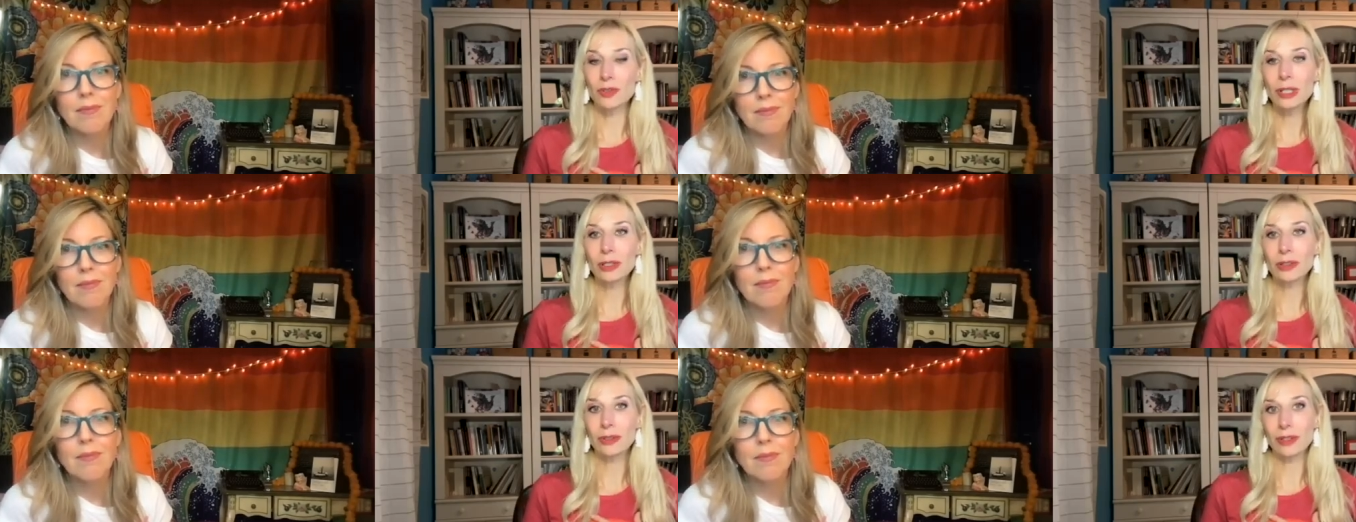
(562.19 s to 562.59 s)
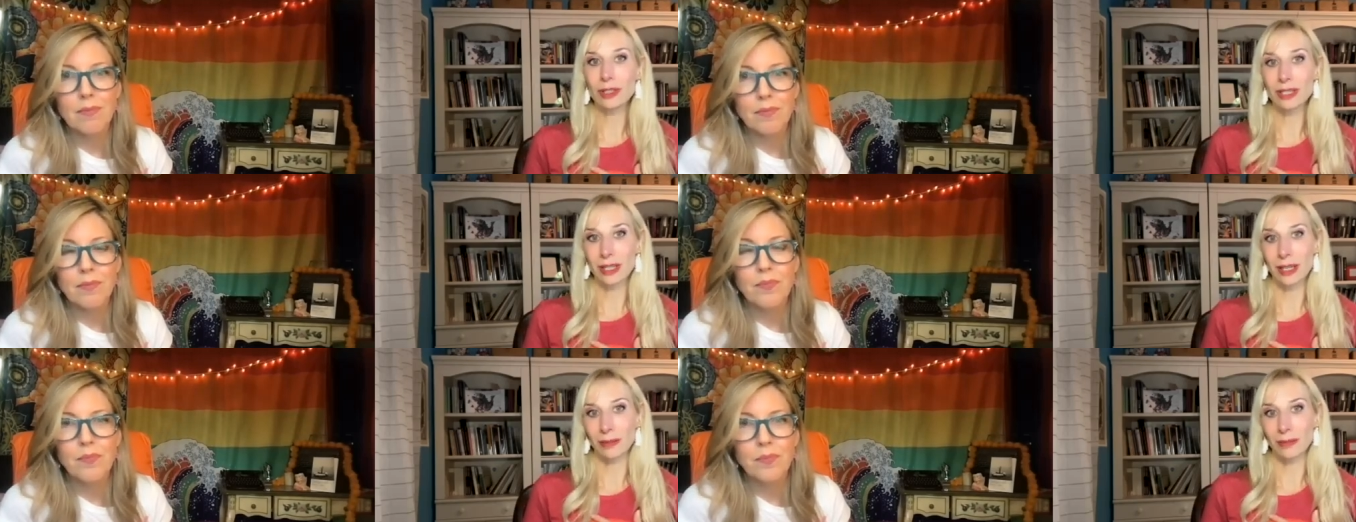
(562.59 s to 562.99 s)
Speaker 1: you can do the
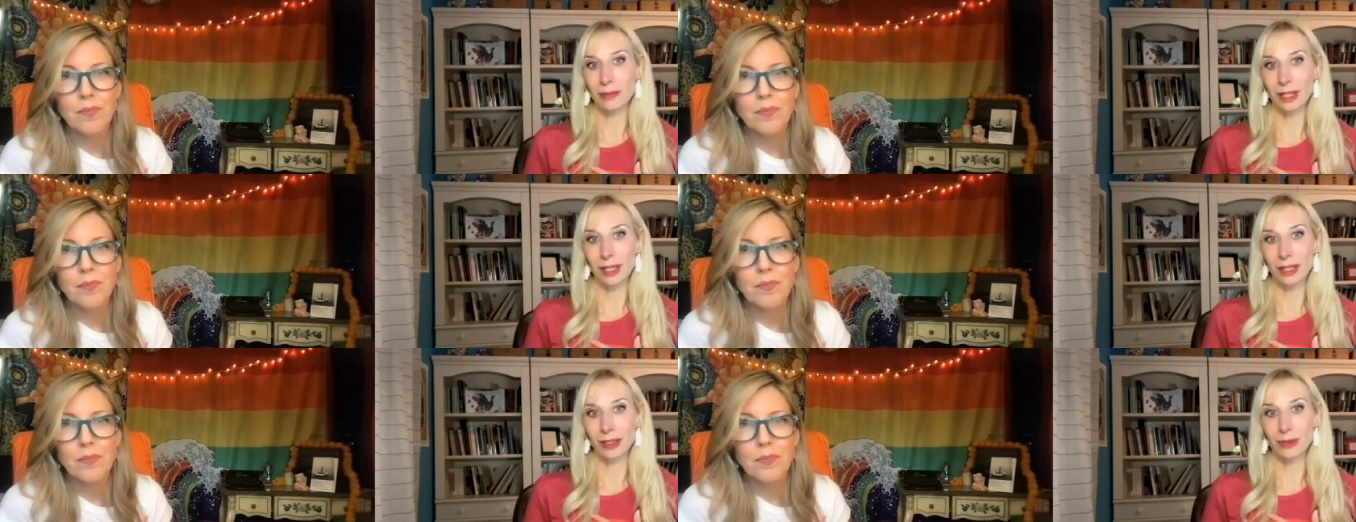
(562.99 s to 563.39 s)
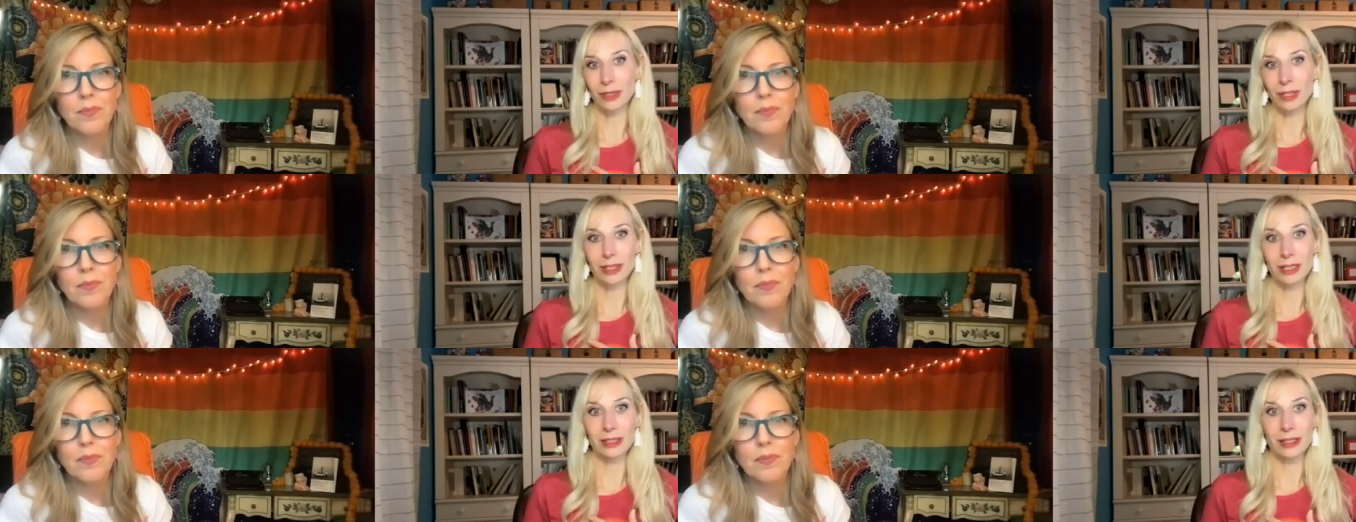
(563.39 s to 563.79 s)
same thing with
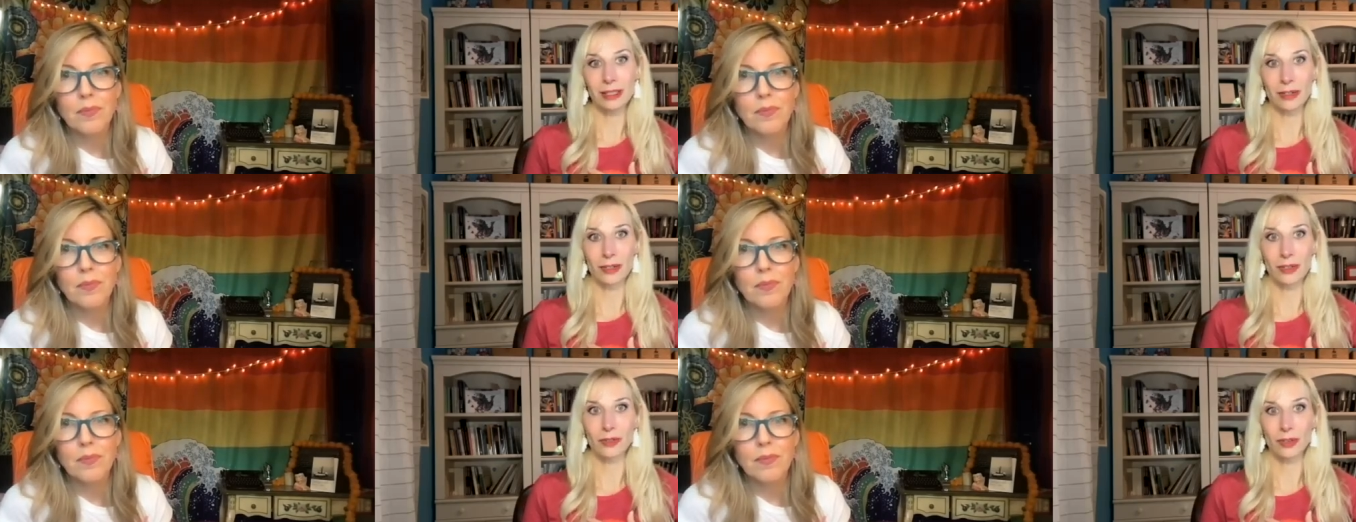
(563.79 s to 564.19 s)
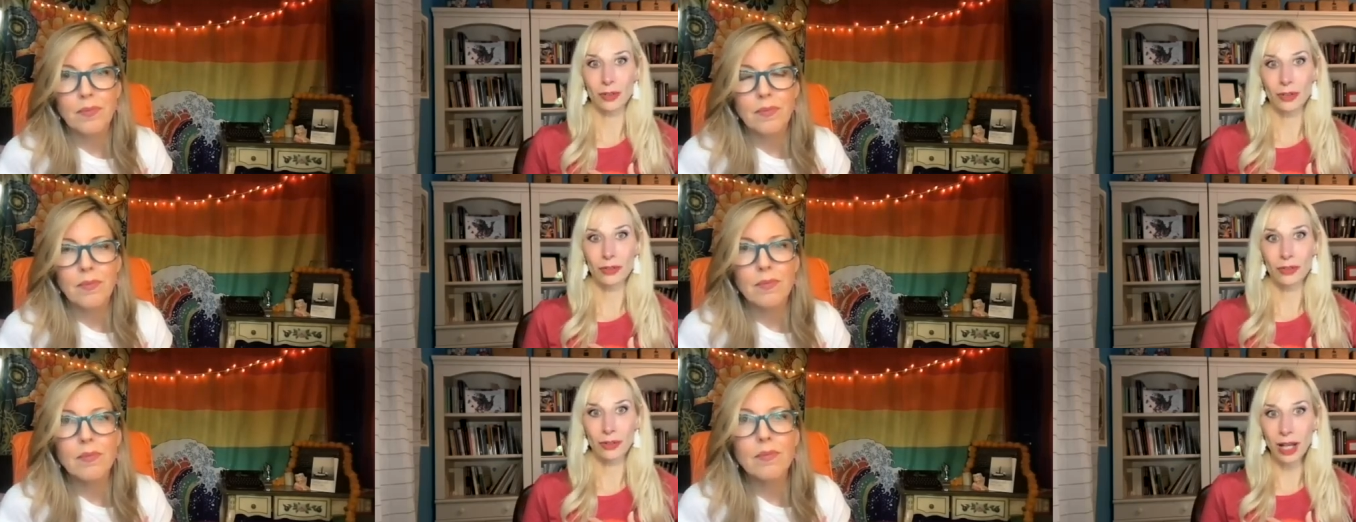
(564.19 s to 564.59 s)
the details of your
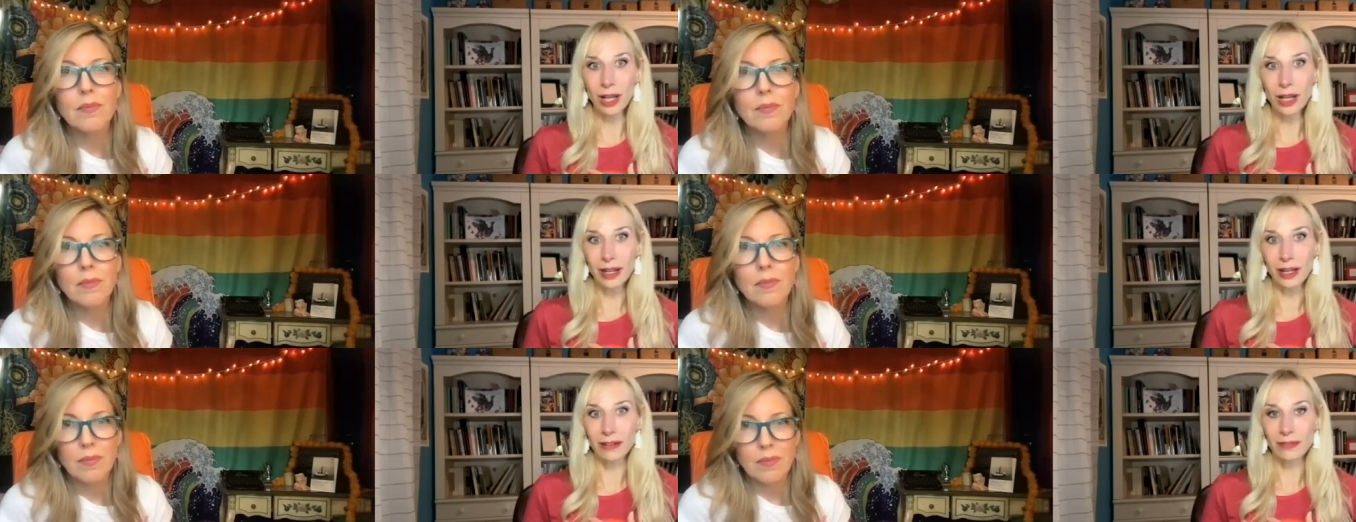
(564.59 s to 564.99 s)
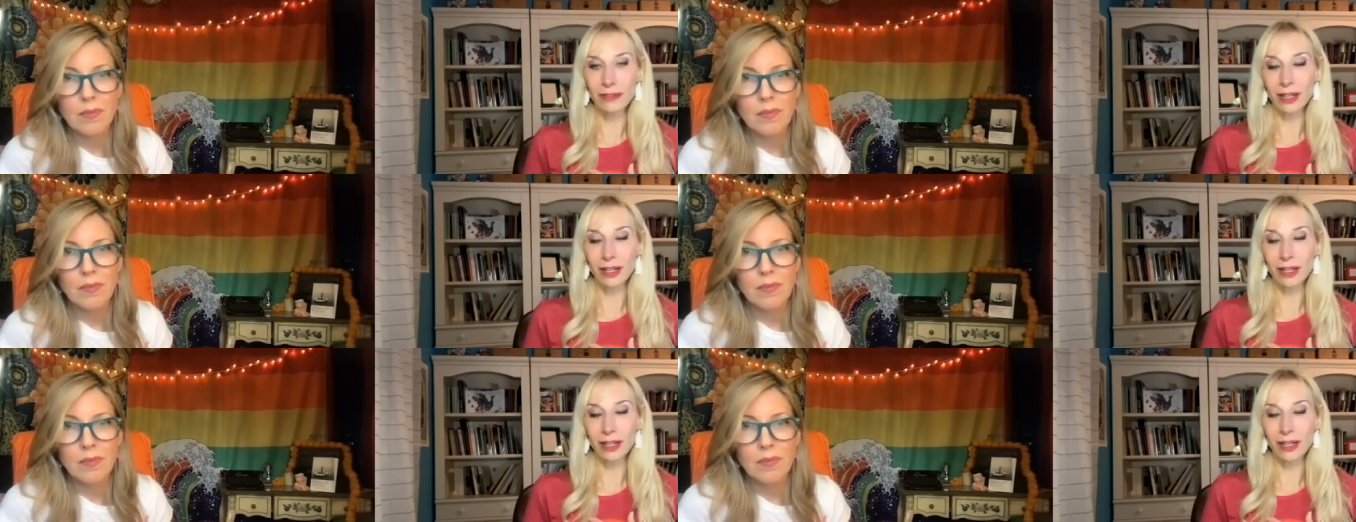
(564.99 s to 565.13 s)
own life.